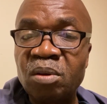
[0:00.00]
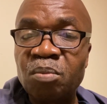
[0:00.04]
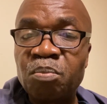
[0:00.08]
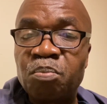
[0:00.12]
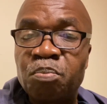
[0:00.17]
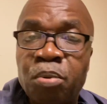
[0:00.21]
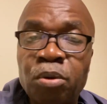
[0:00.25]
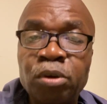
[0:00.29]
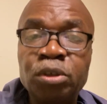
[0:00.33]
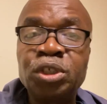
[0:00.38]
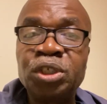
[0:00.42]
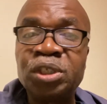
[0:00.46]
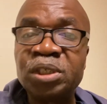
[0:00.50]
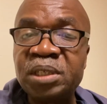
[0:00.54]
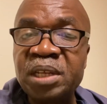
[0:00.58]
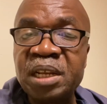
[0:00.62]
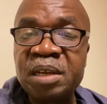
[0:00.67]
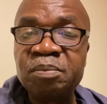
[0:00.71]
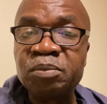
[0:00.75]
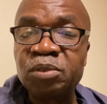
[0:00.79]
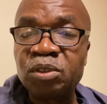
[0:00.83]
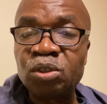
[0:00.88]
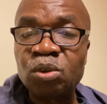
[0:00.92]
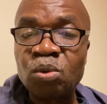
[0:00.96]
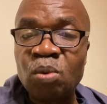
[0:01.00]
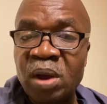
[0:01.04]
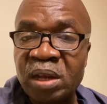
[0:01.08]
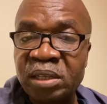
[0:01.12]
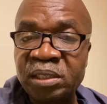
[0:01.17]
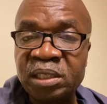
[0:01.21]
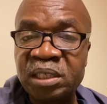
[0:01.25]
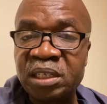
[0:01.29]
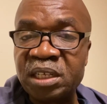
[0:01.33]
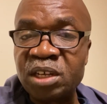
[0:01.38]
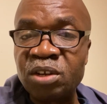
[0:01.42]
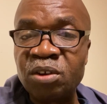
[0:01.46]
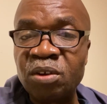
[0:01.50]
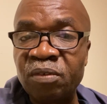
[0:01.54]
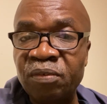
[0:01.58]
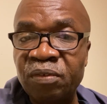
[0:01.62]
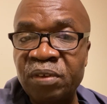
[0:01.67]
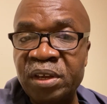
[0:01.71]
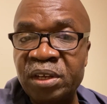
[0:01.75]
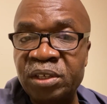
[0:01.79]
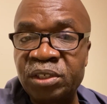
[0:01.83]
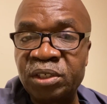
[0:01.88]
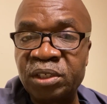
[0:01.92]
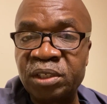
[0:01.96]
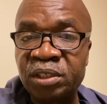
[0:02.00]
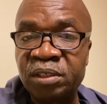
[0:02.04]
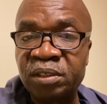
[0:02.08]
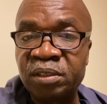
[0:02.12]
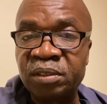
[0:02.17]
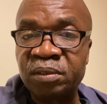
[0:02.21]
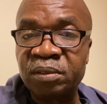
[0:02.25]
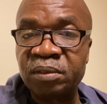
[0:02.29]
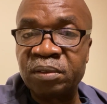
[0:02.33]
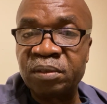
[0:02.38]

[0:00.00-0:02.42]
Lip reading: push them towards innovation,